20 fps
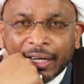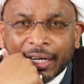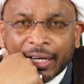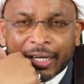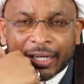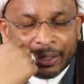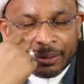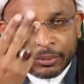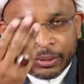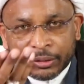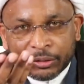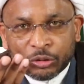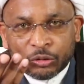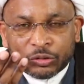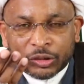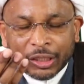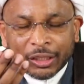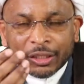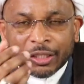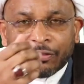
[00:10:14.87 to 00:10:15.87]
and I mean, you've
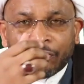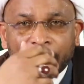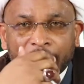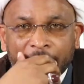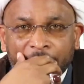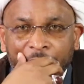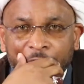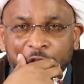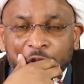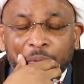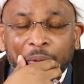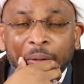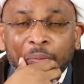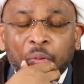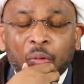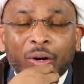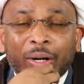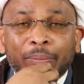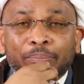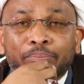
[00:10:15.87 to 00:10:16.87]
seen the videos where
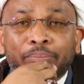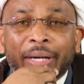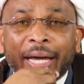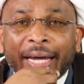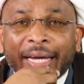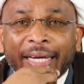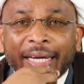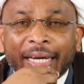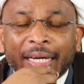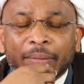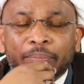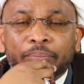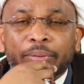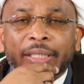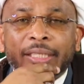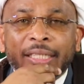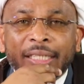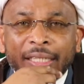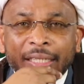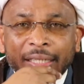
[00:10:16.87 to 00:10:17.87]
people are begging,
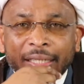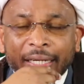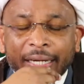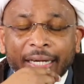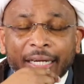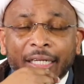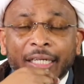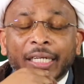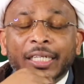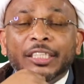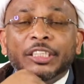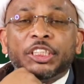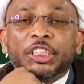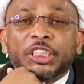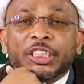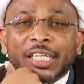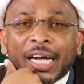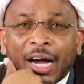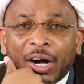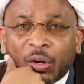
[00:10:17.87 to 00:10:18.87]
pleading,
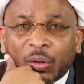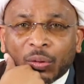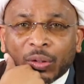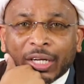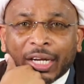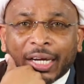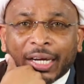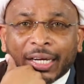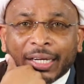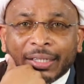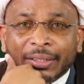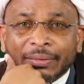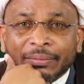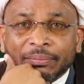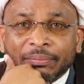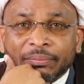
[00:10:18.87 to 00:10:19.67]
shouting.